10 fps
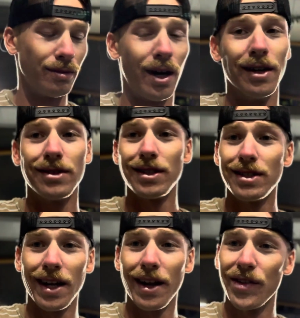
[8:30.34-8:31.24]
honestly
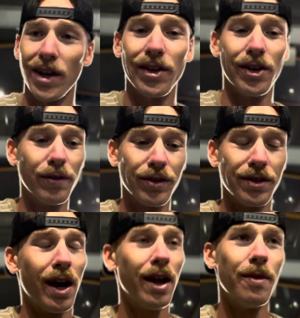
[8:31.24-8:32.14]
staying at Stella Nova is
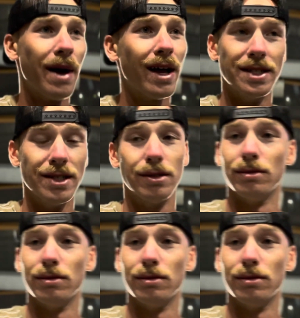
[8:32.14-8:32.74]
not a bad deal.